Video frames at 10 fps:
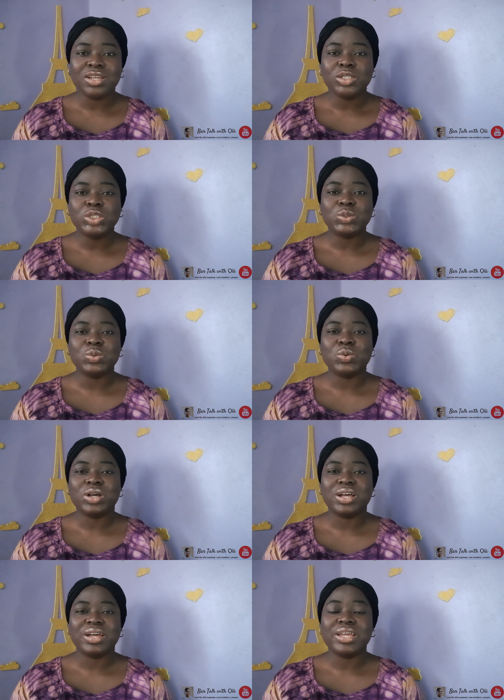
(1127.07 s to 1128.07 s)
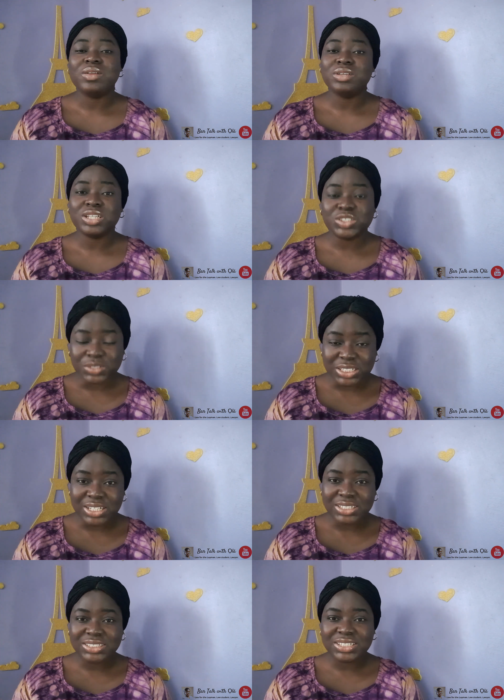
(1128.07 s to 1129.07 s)
to elongate your
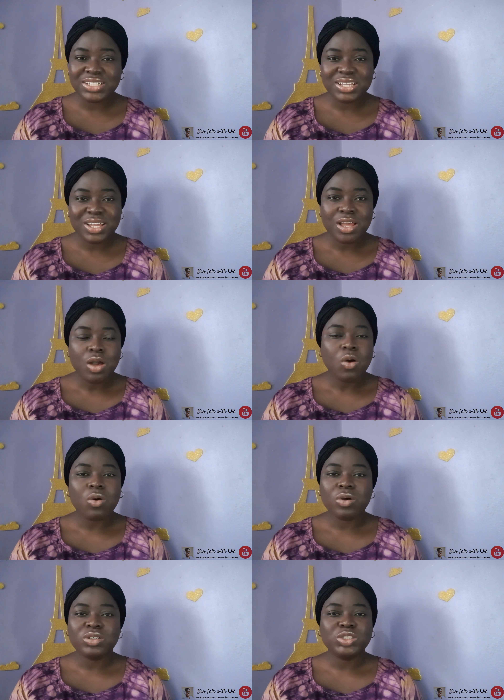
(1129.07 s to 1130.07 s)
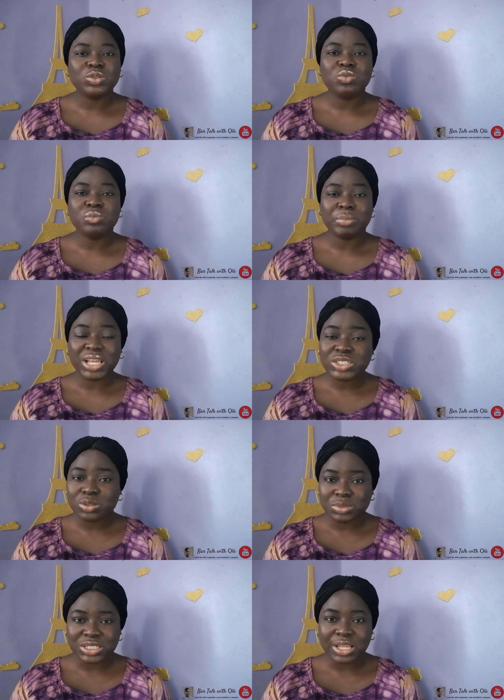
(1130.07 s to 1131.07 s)
tenancy, or to buy
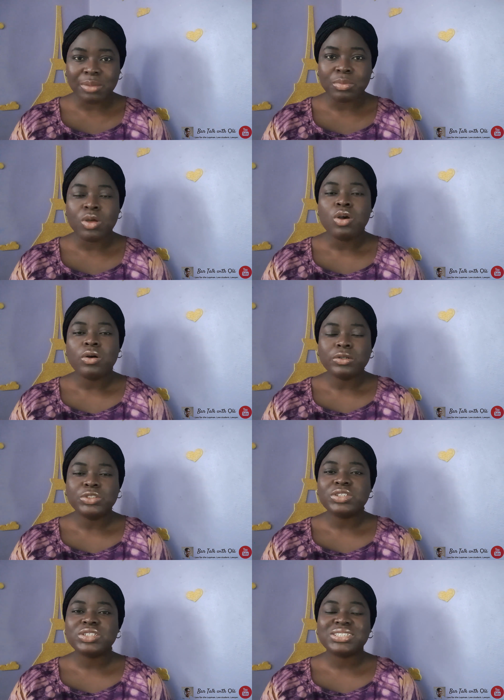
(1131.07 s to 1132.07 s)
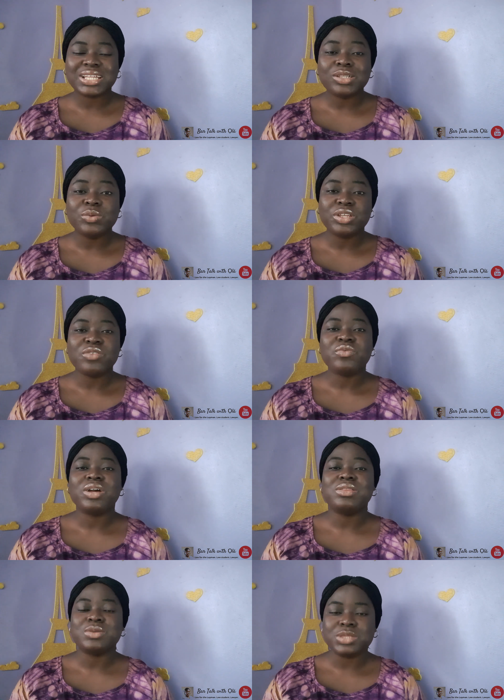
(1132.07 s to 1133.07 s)
some time, or just start looking for
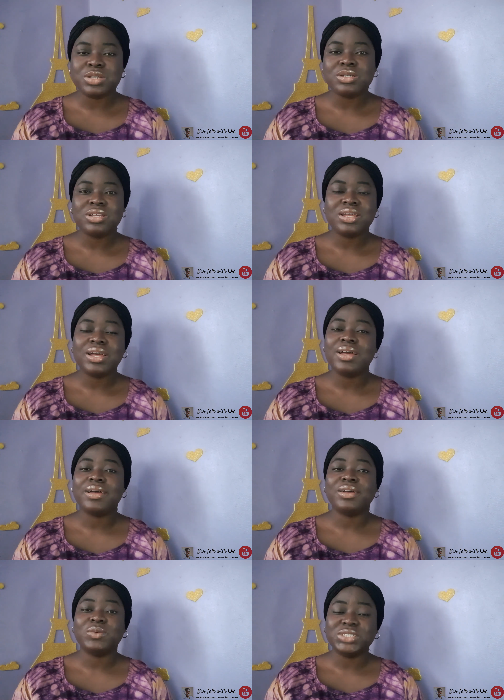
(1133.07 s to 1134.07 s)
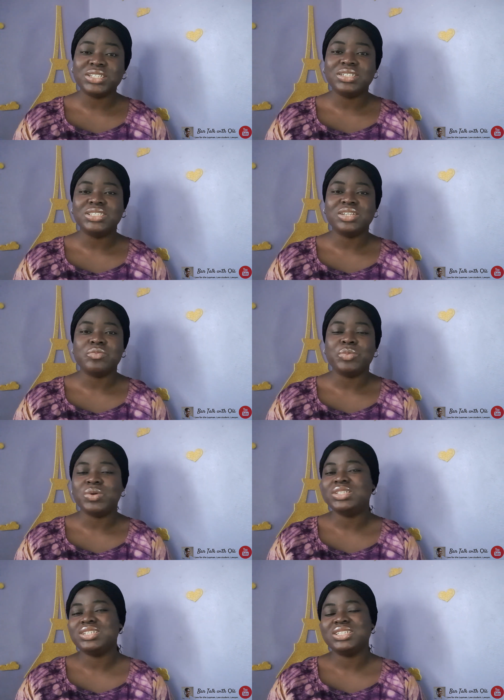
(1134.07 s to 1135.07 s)
another alternative.
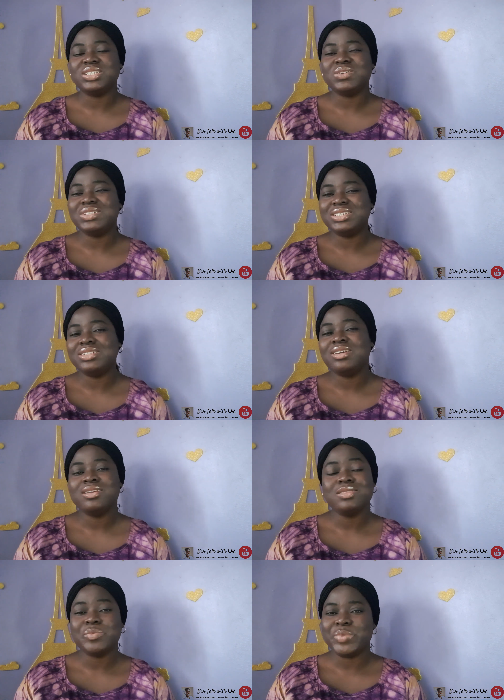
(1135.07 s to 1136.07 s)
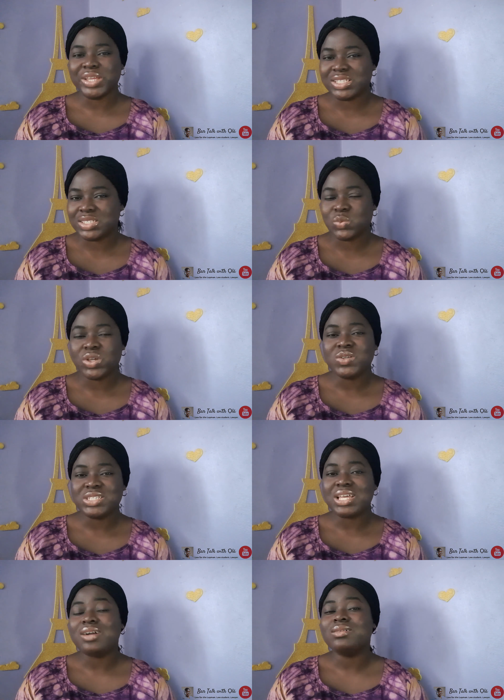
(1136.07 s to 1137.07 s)
But it's not the best when you
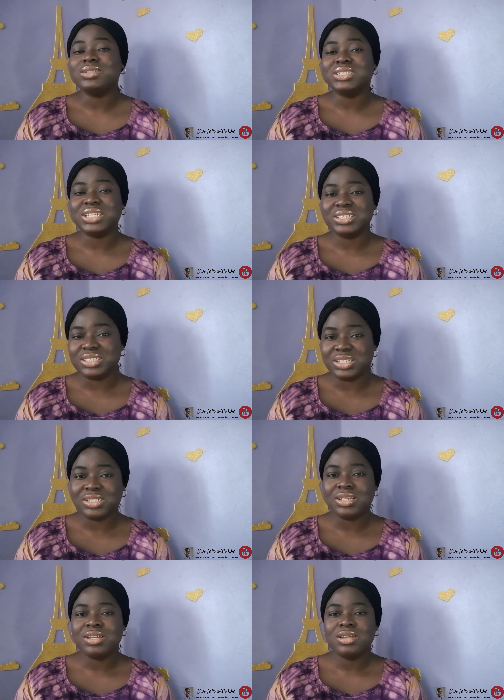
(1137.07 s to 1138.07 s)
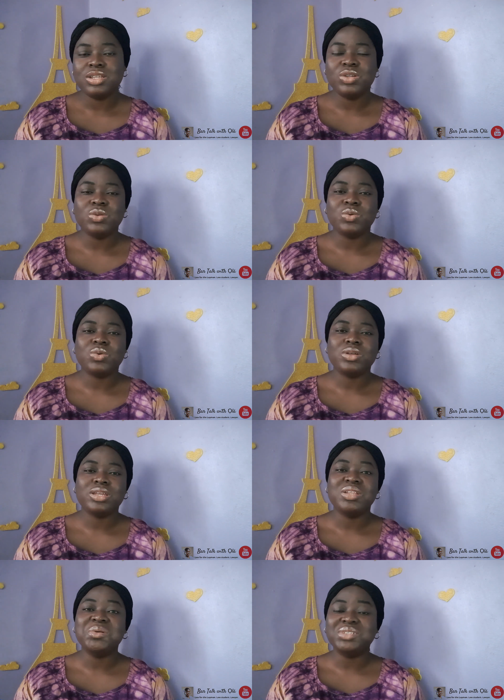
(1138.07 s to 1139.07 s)
start contending, a
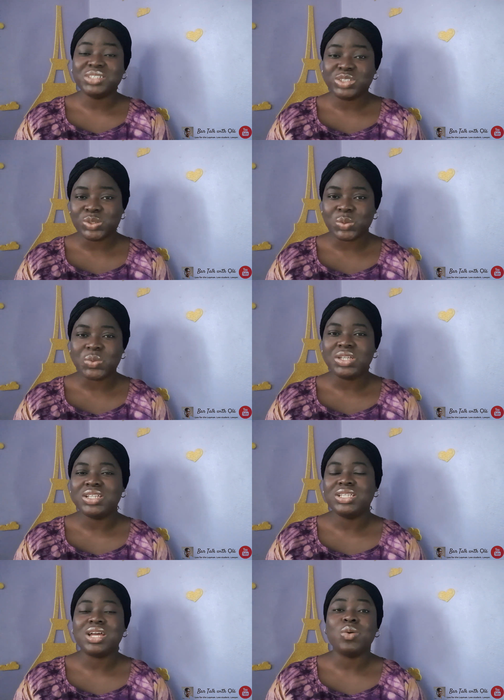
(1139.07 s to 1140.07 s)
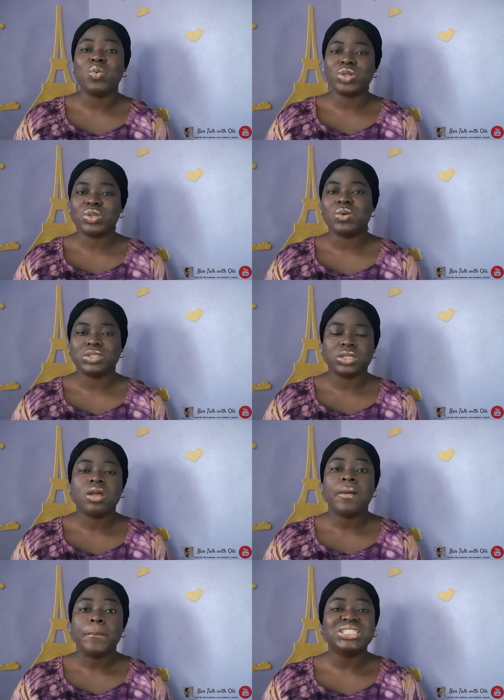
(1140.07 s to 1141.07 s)
notice to quit and whatnot.
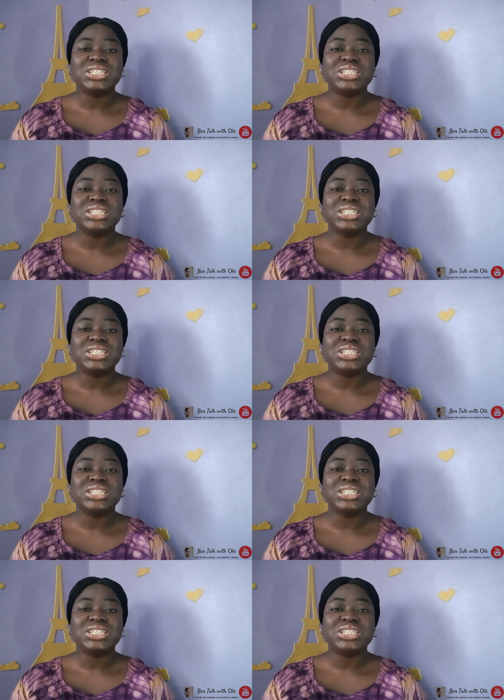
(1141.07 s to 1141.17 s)
But